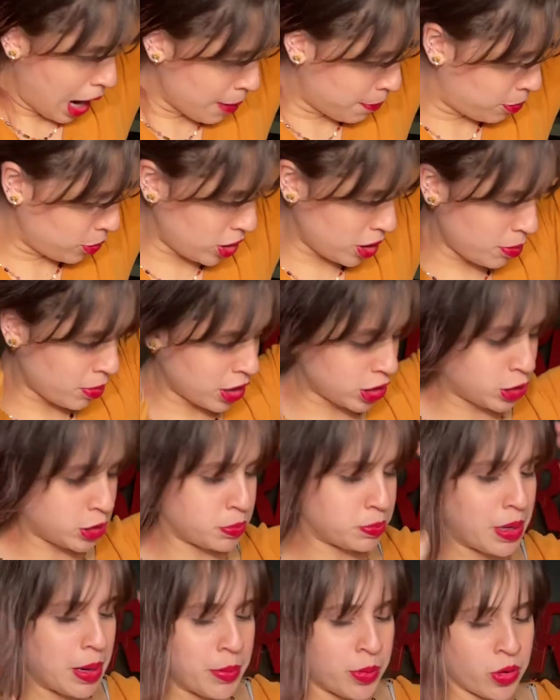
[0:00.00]
pretty much
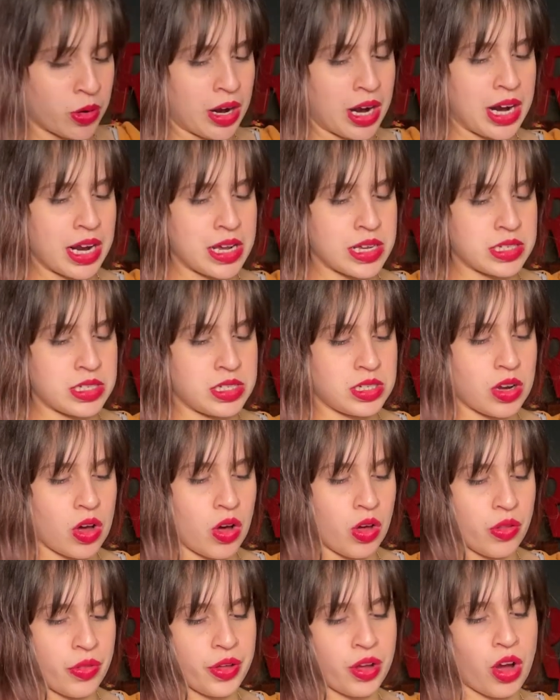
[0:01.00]
memorized
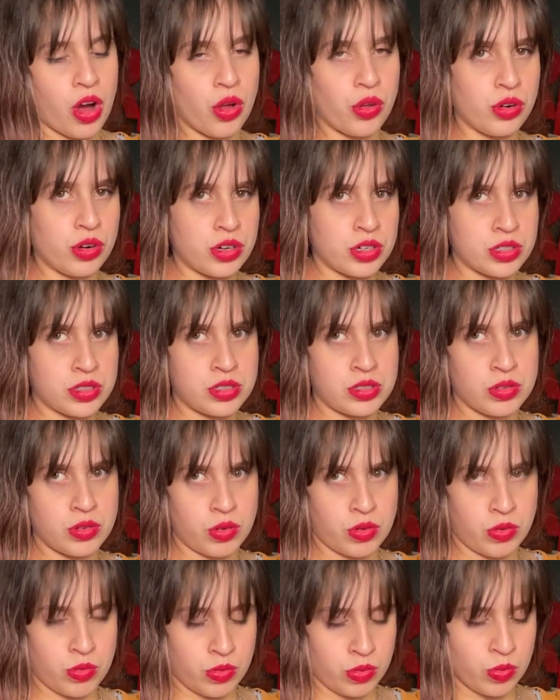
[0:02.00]
all the colors,
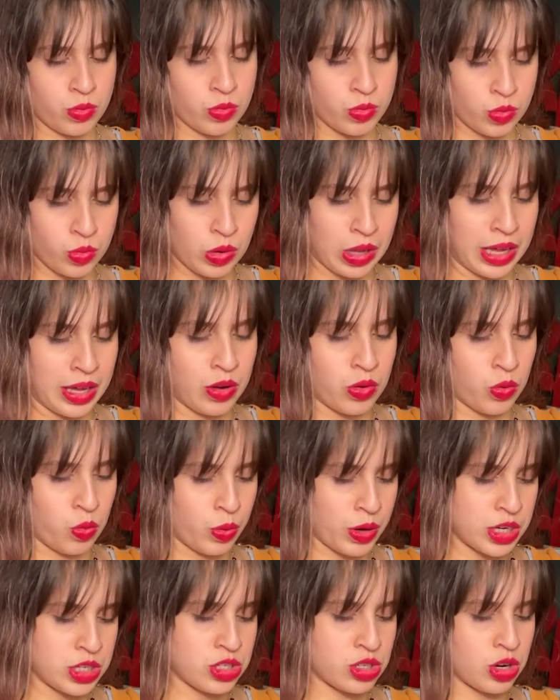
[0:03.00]
like
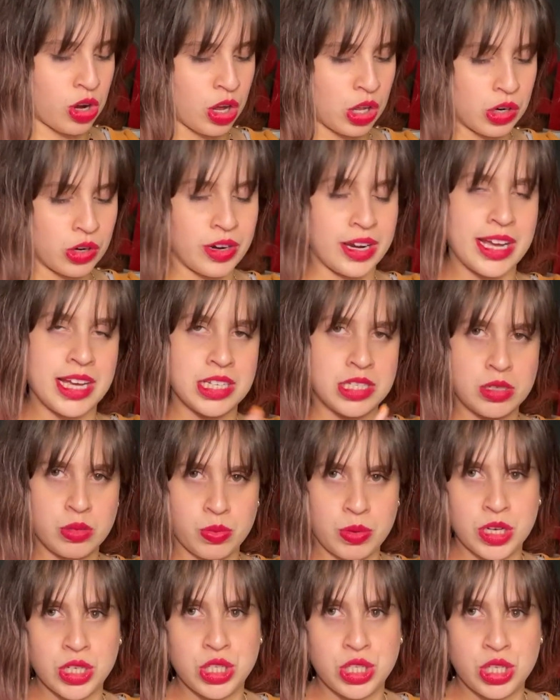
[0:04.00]
which color is
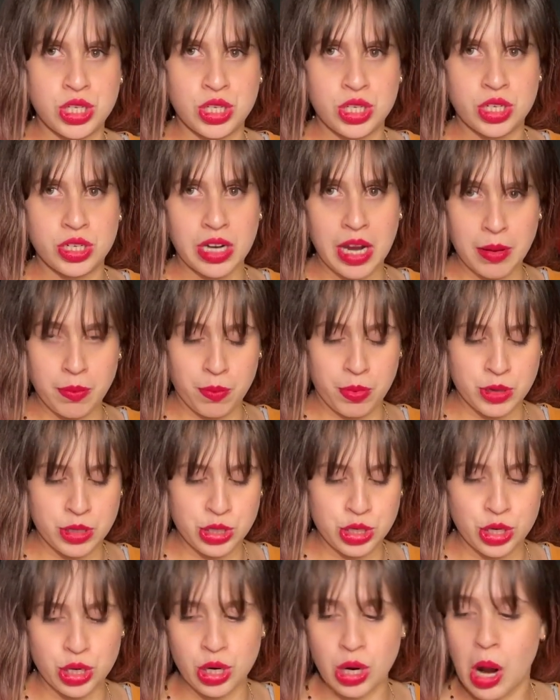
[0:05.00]
which
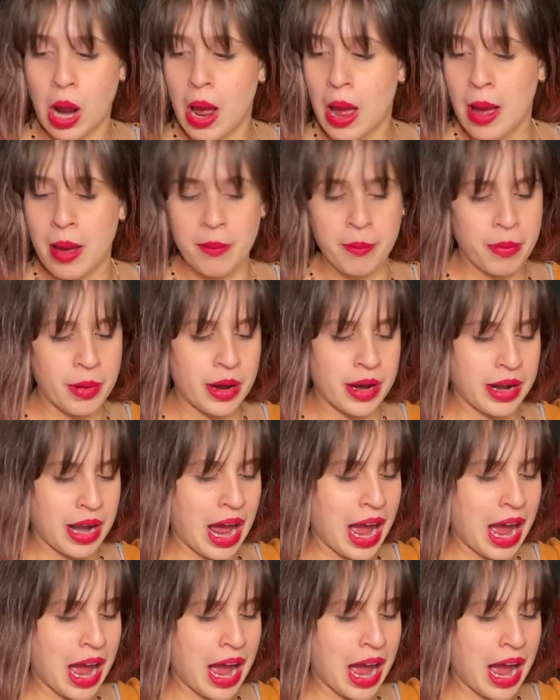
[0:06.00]
temperature, but